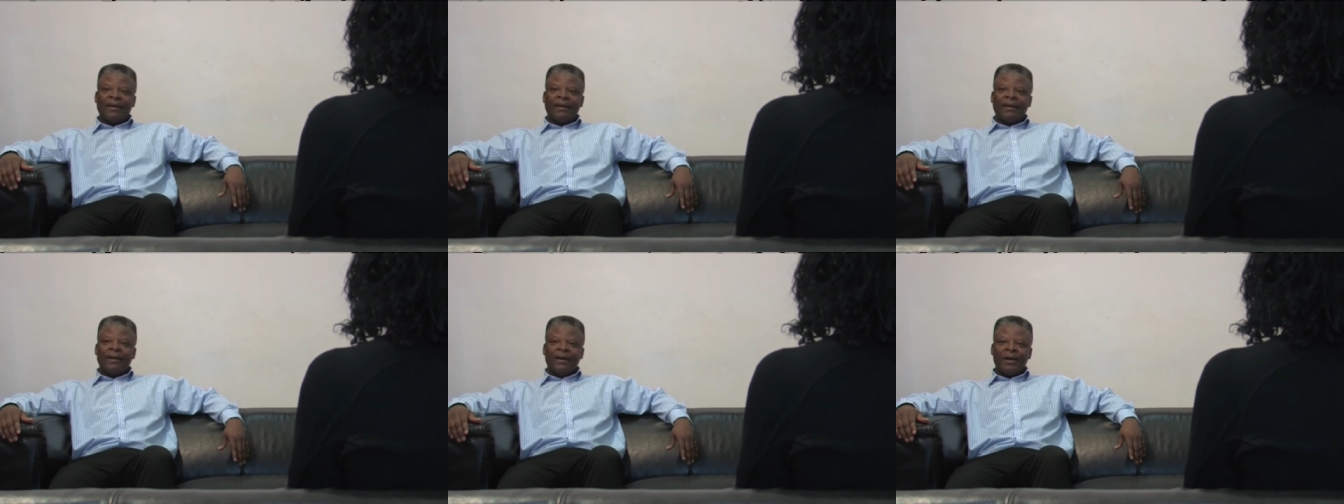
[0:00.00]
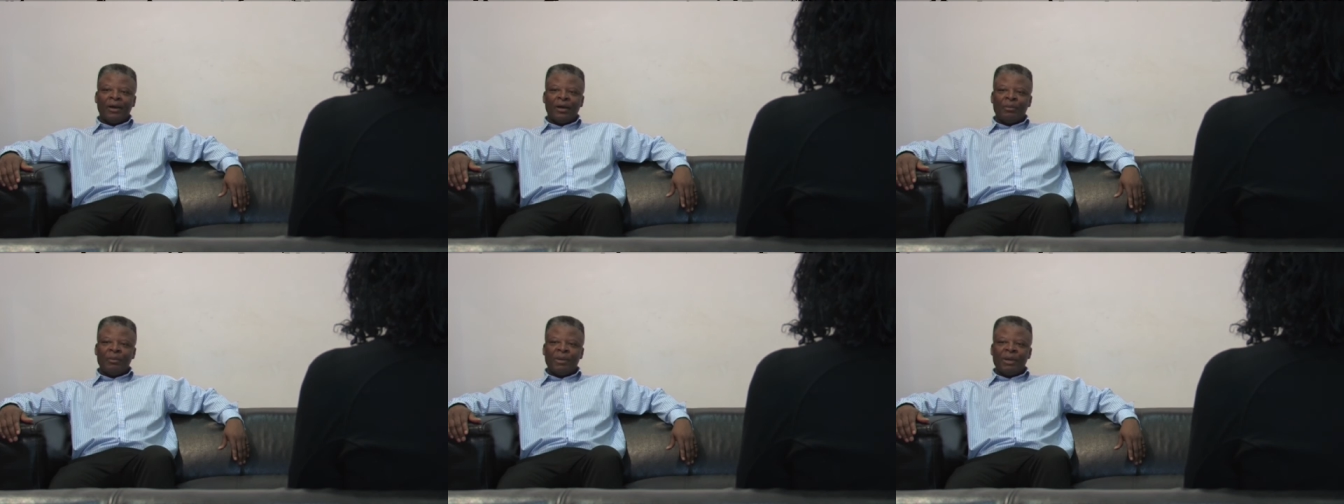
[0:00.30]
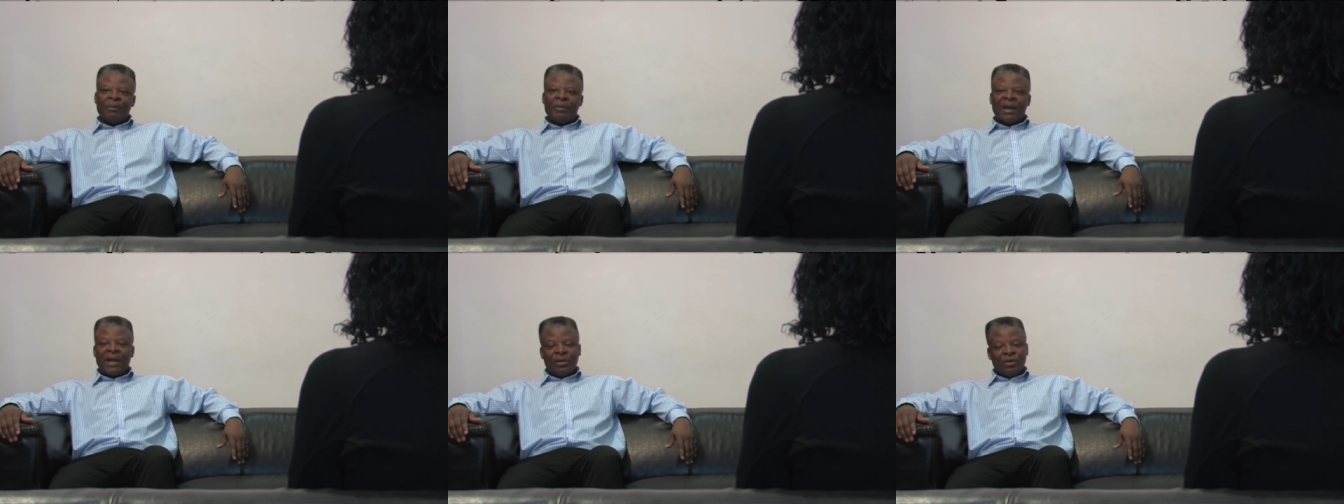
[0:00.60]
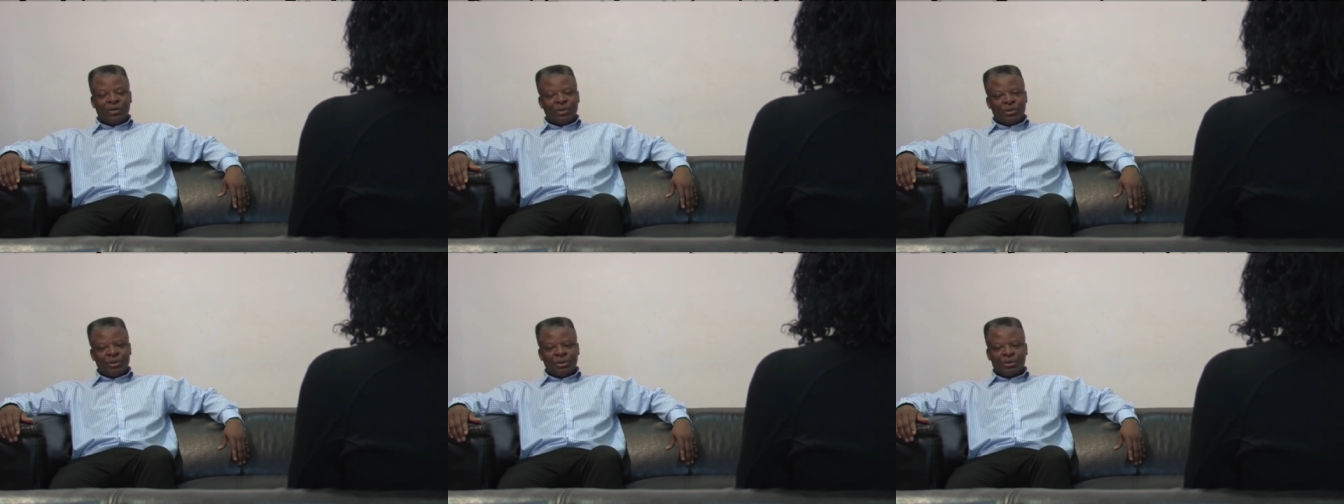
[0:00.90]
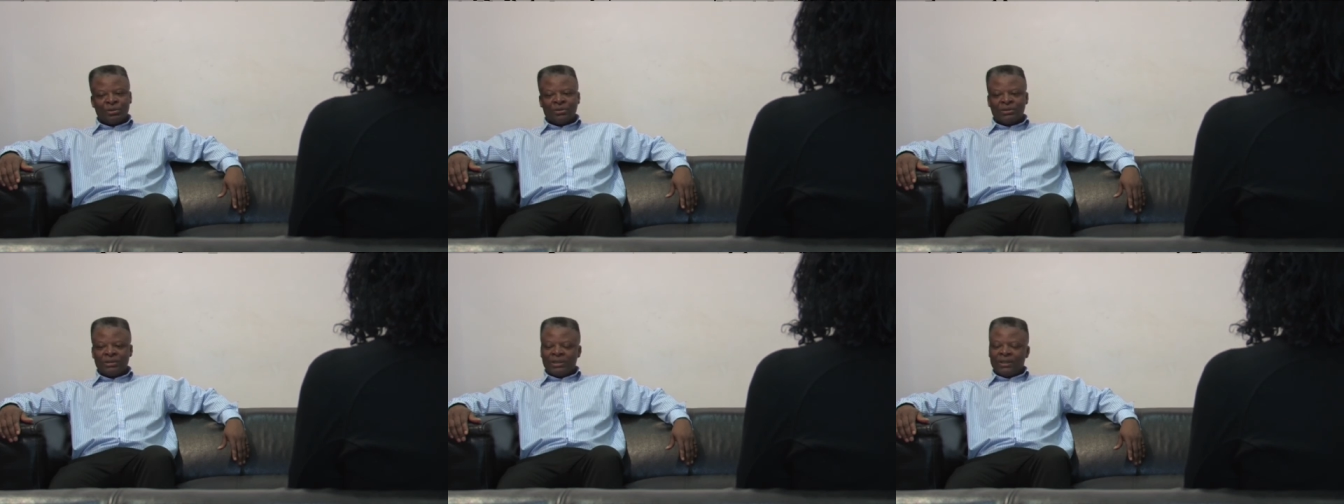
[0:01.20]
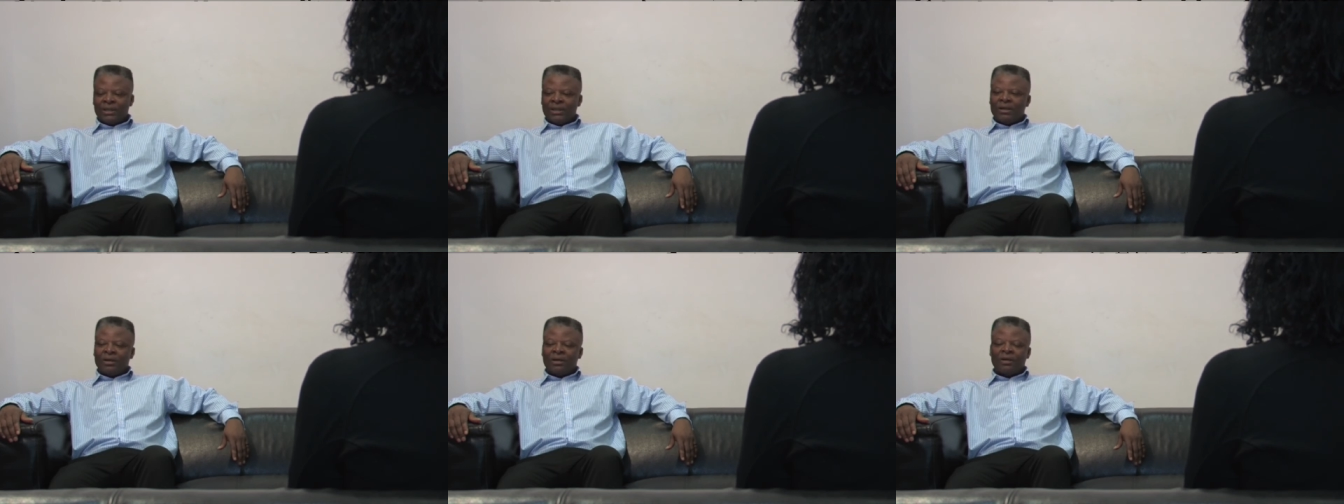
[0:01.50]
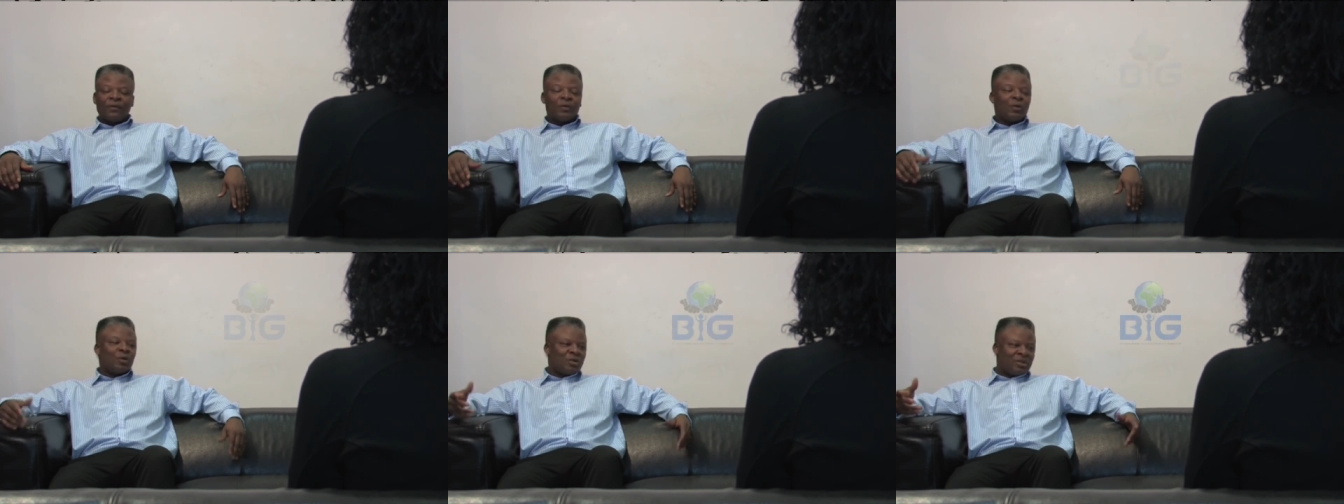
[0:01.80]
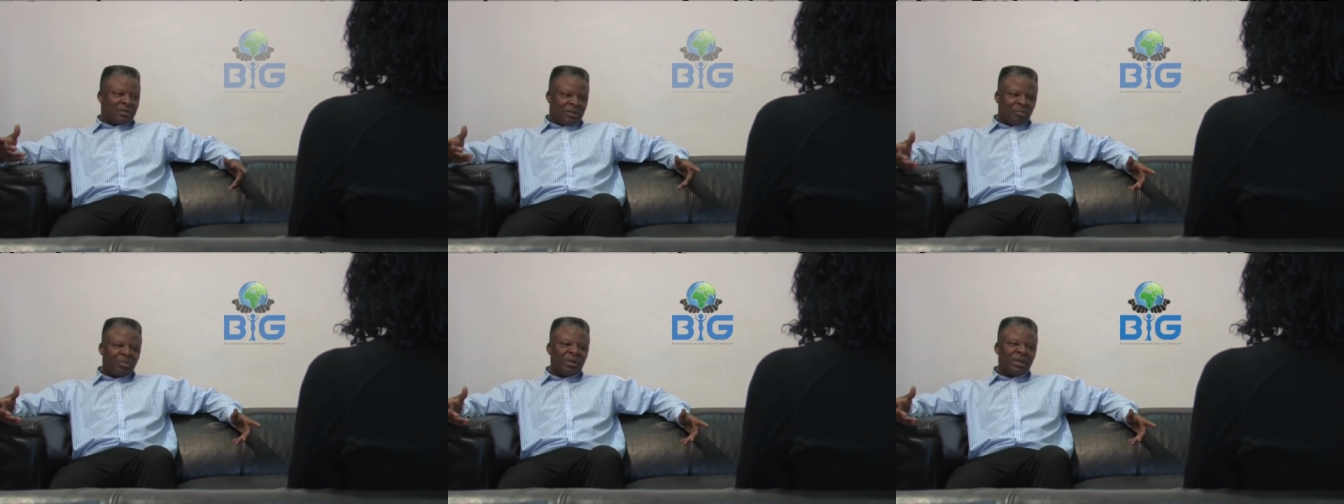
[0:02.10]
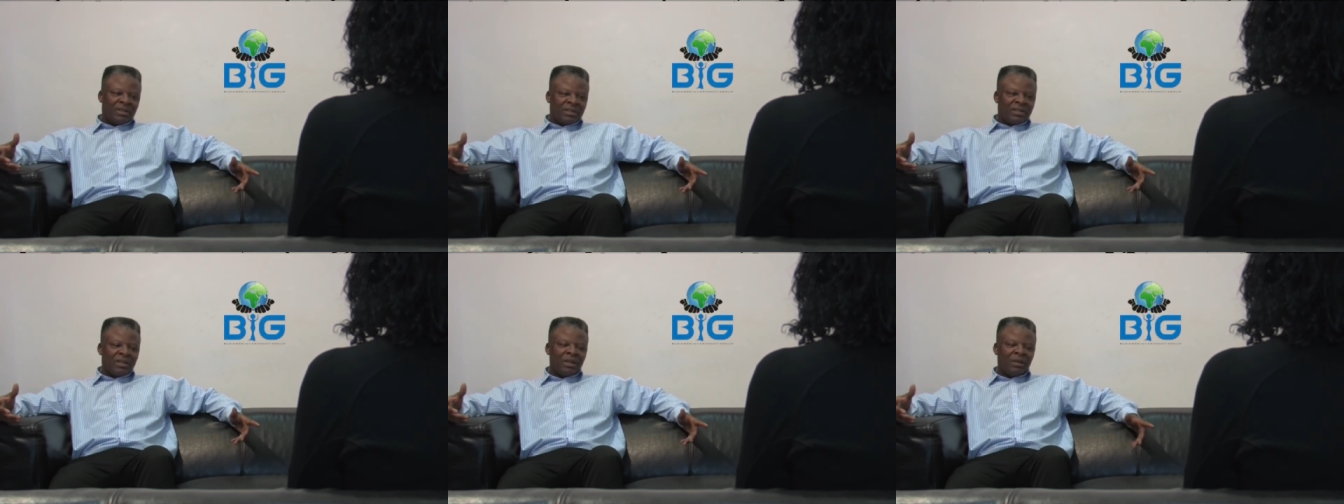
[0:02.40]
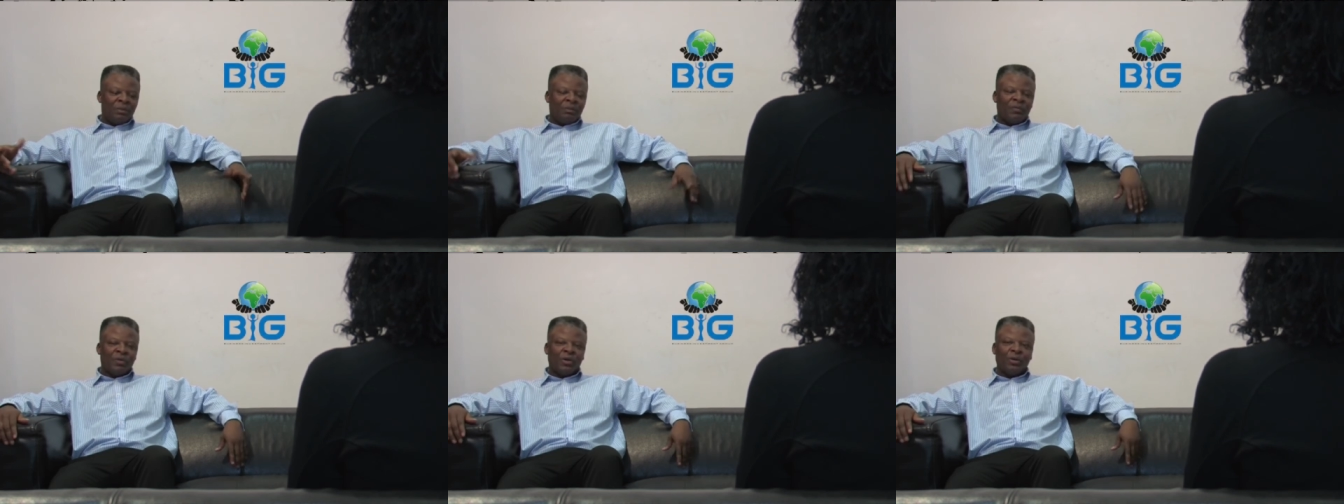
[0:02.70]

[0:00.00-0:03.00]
Emmanuel, of course the big team